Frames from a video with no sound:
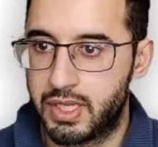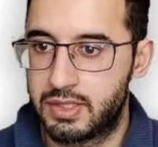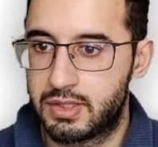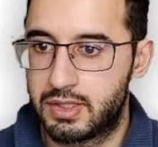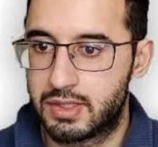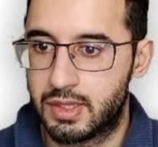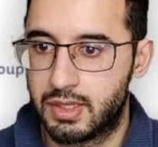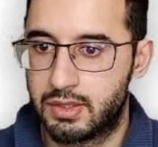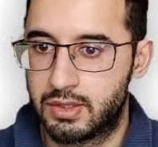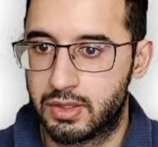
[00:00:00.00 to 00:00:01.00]
this line
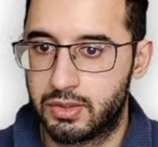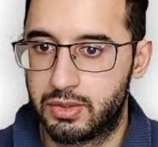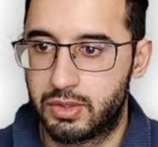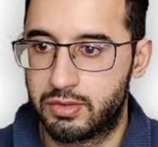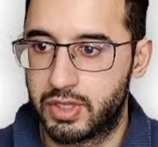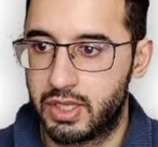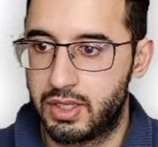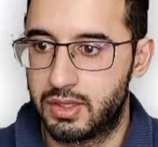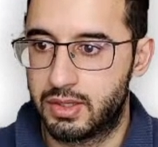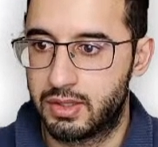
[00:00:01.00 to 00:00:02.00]
of code over
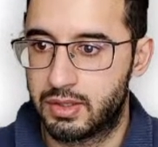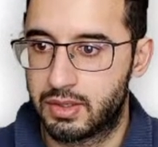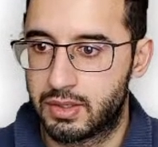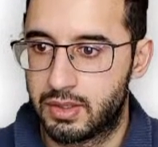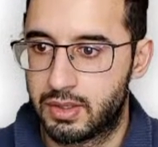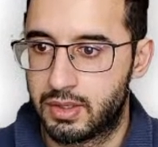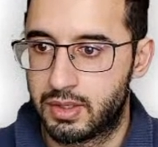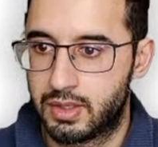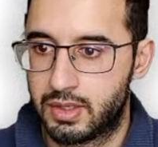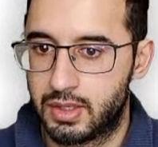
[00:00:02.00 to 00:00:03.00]
here.
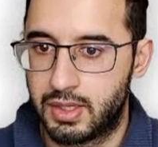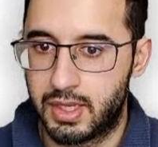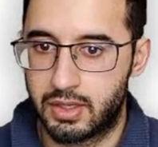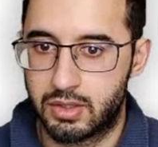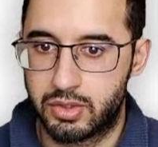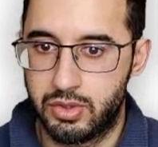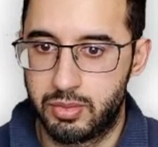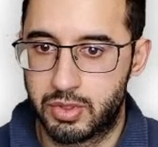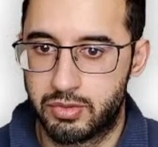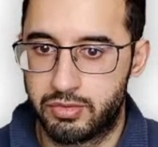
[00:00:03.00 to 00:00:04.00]
Get kube
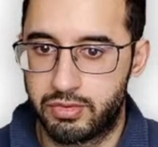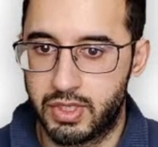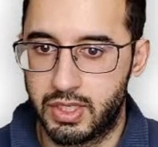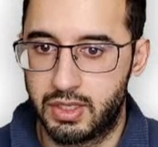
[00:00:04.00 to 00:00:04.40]
config.